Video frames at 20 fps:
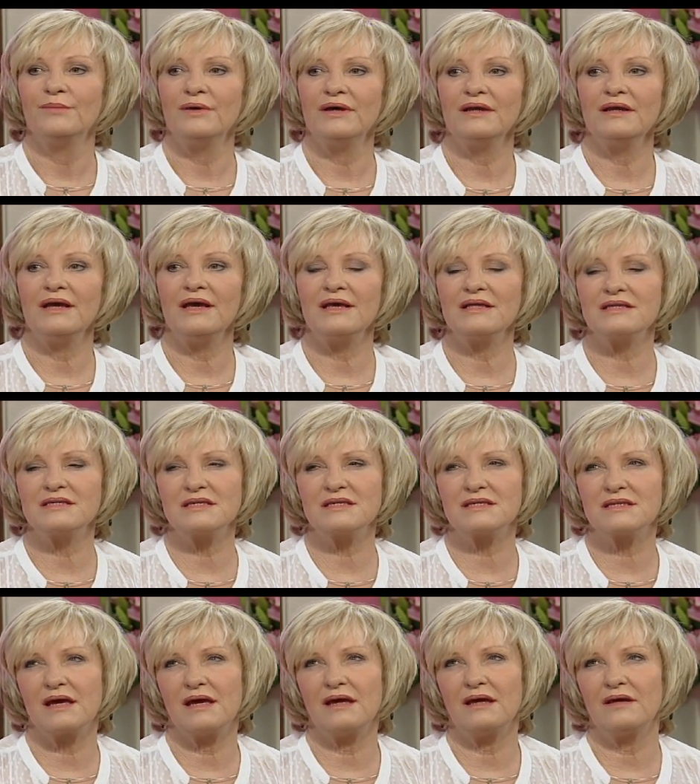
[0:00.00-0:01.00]
But yeah, it's
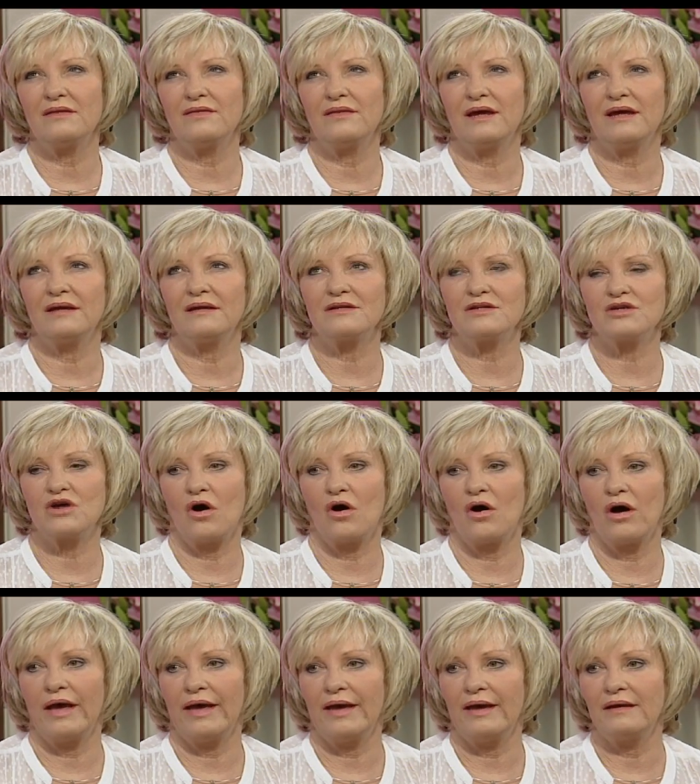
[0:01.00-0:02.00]
just taken that
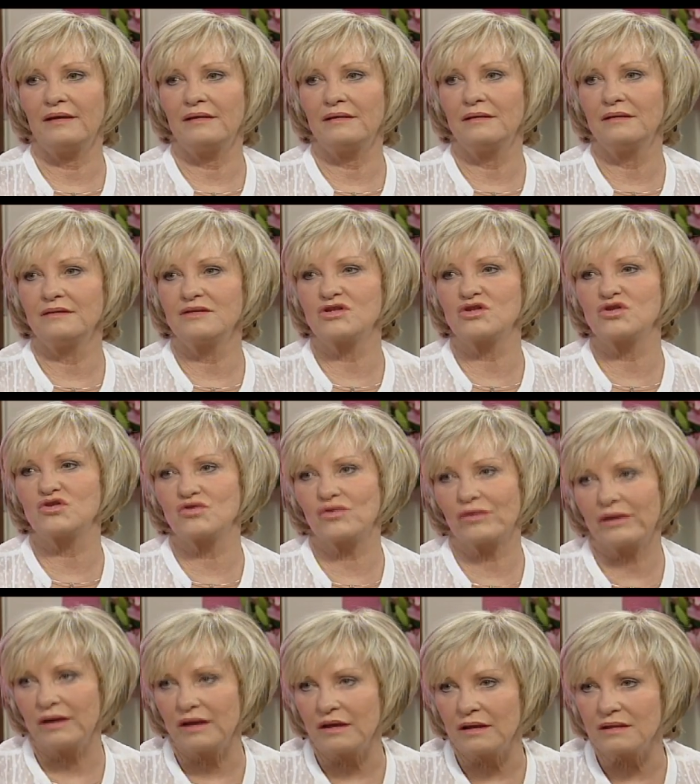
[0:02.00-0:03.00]
tired,
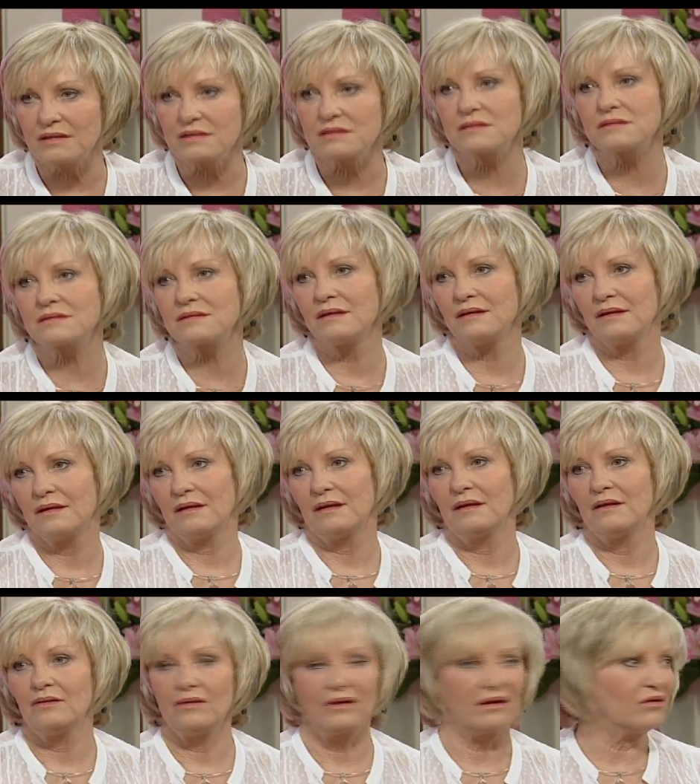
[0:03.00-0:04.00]
stress.
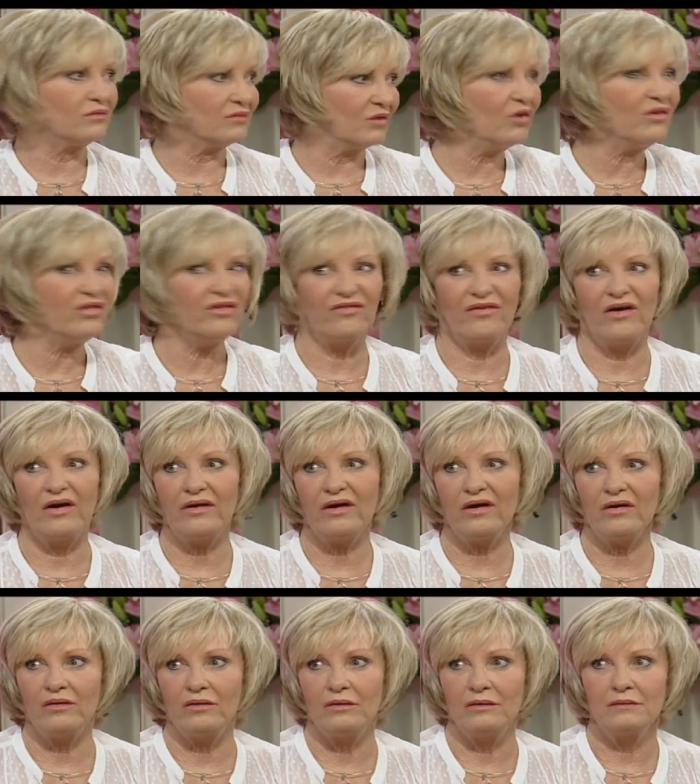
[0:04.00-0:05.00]
Look at the photo.
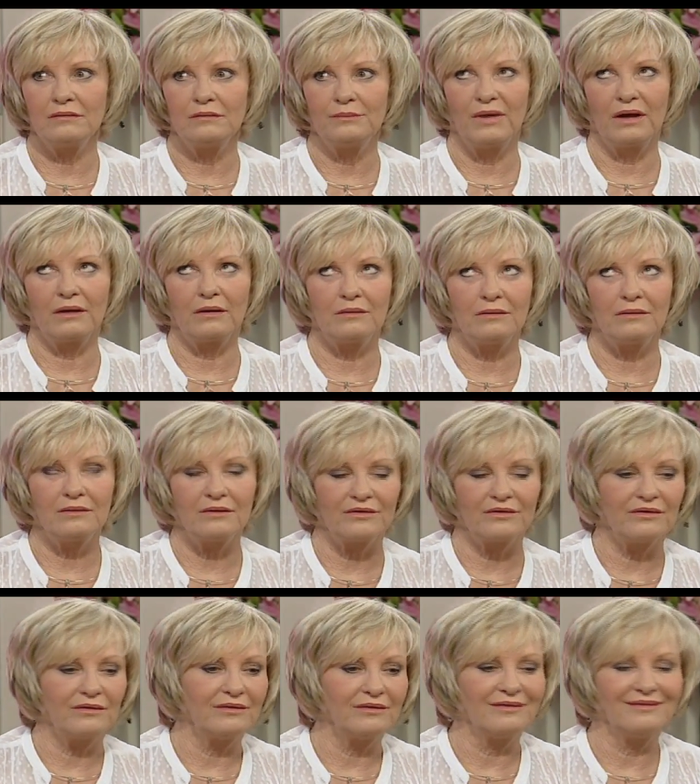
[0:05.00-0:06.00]
Oh,
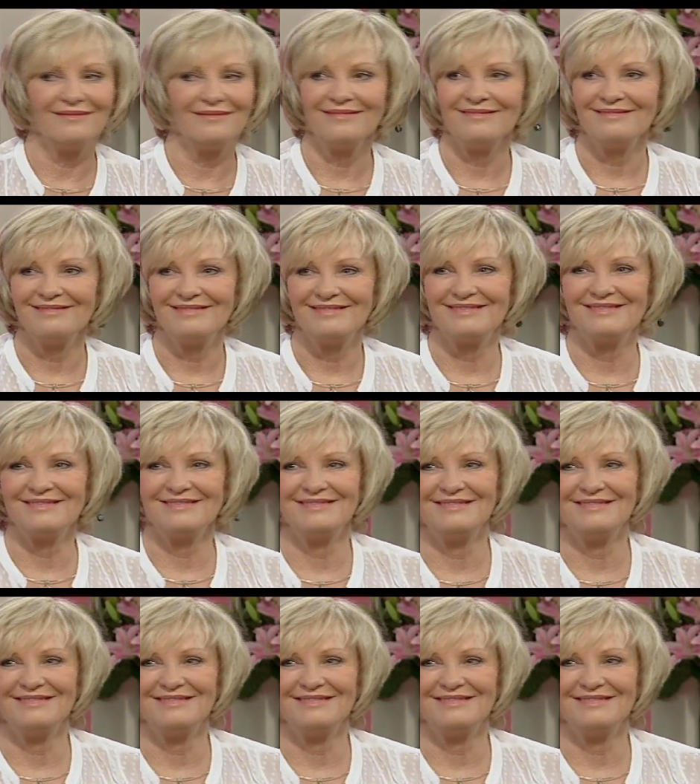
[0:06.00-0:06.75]
God.